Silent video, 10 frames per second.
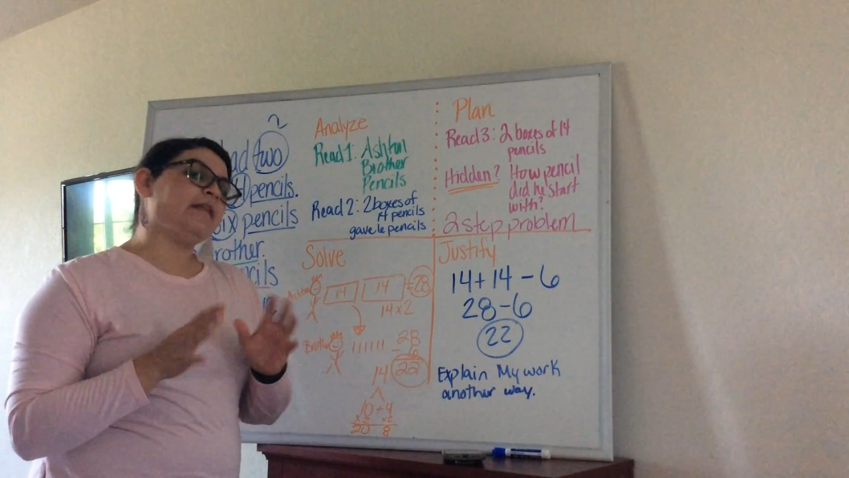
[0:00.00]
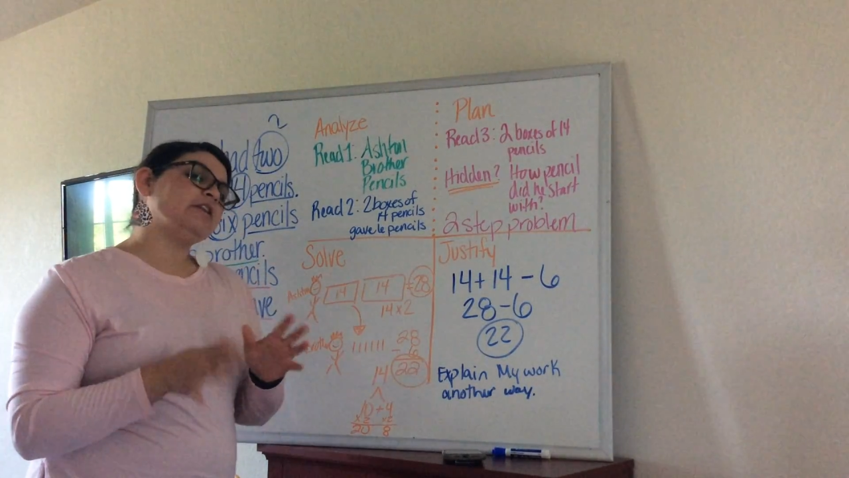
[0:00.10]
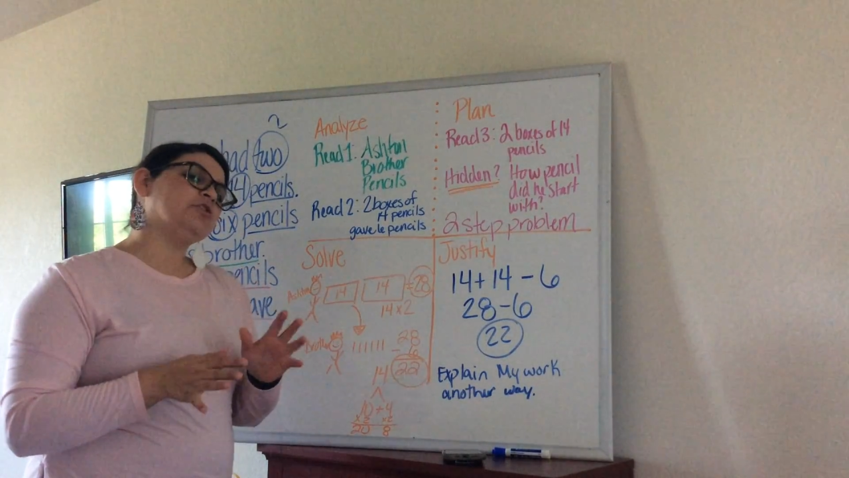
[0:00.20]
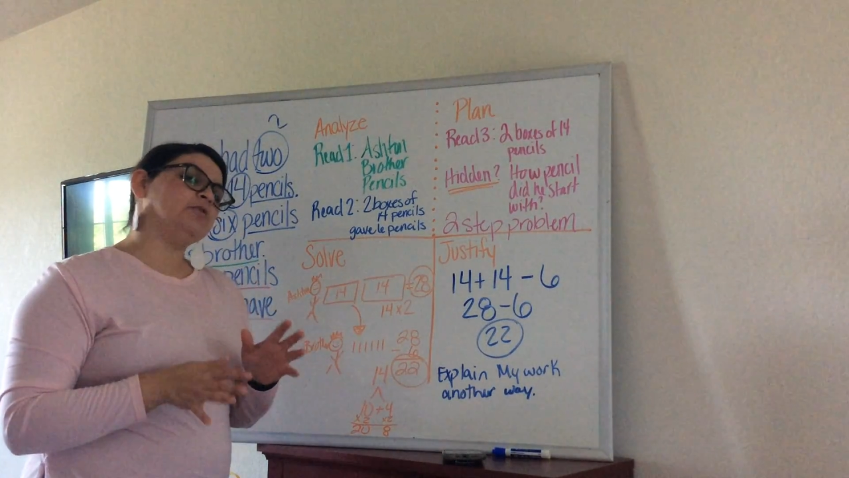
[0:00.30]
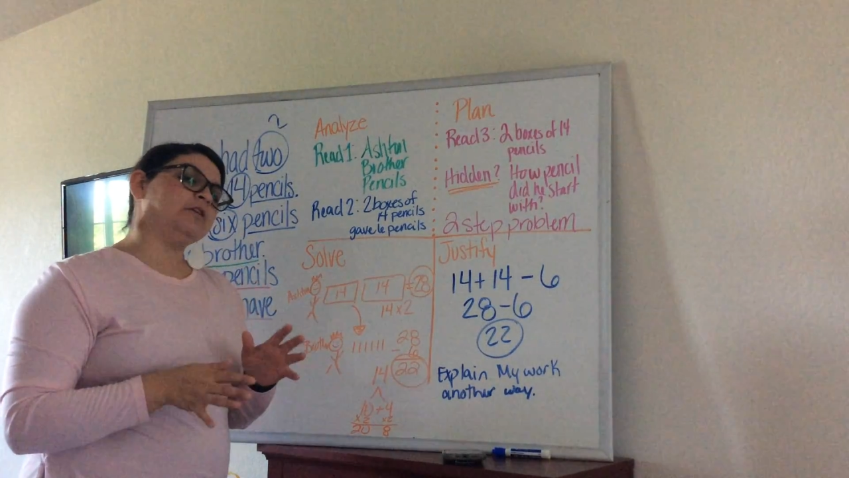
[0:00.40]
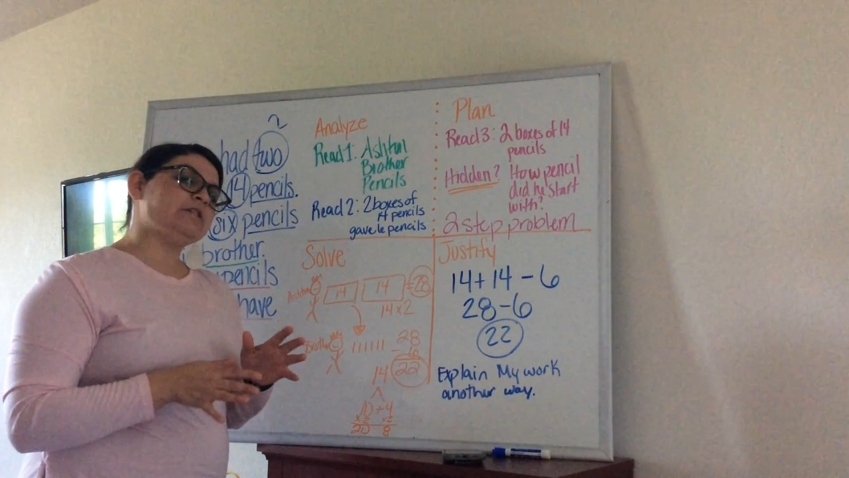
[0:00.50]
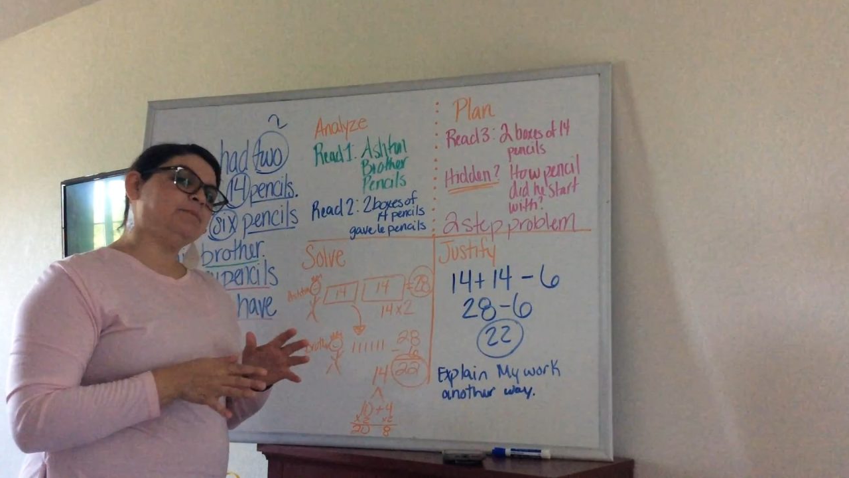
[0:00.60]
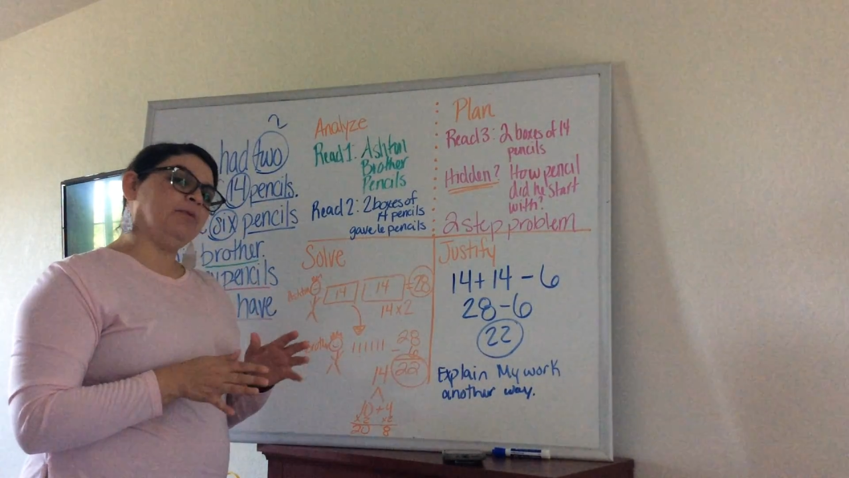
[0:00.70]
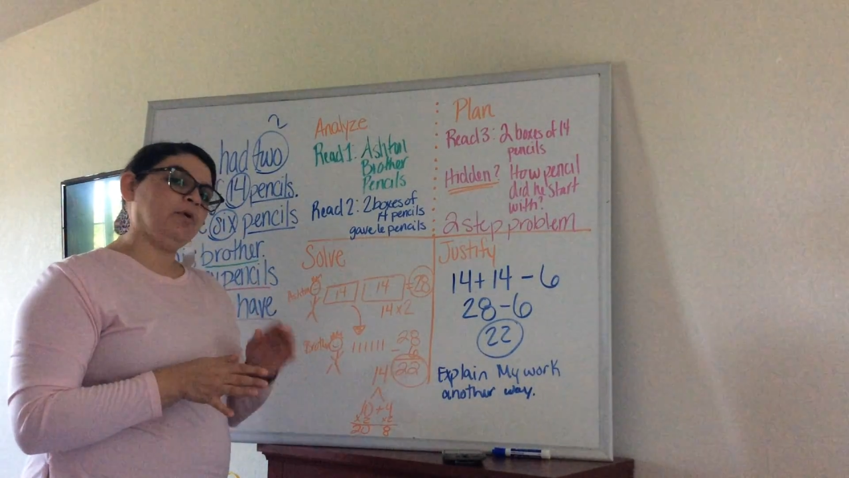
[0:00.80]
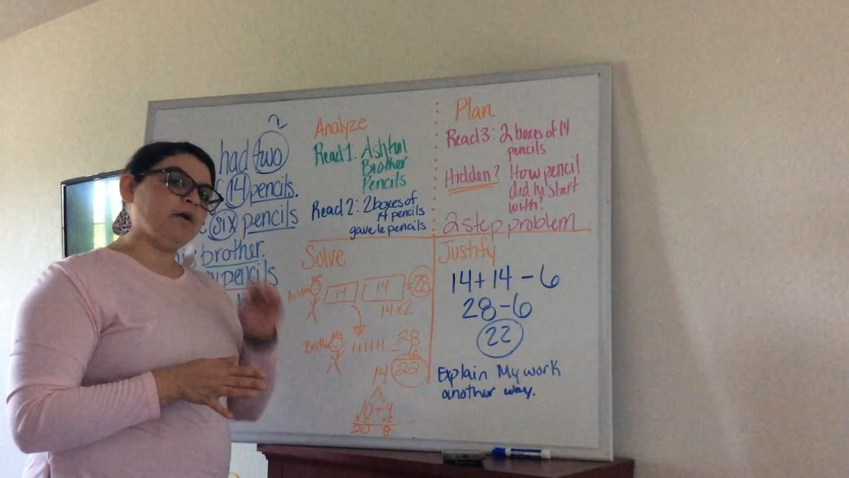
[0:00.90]
that
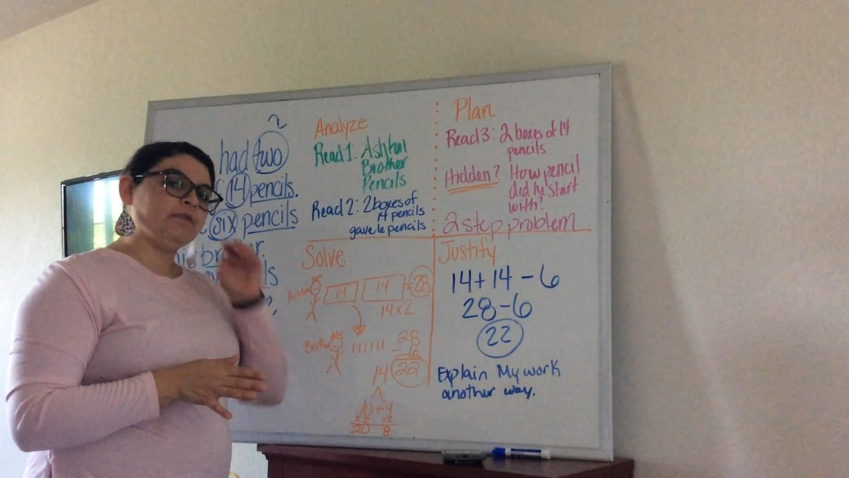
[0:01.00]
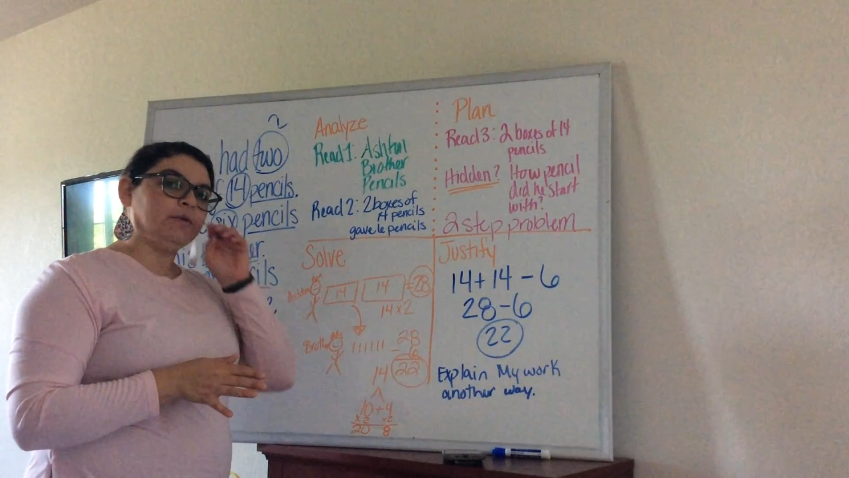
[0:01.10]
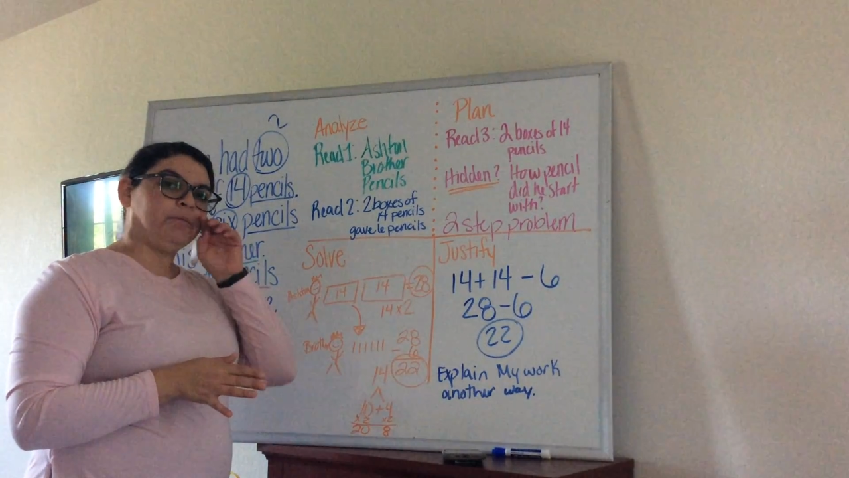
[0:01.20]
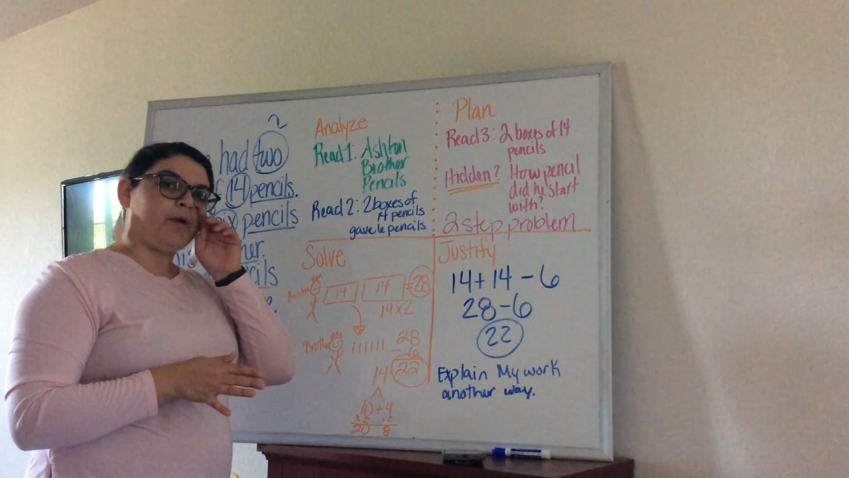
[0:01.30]
choice board the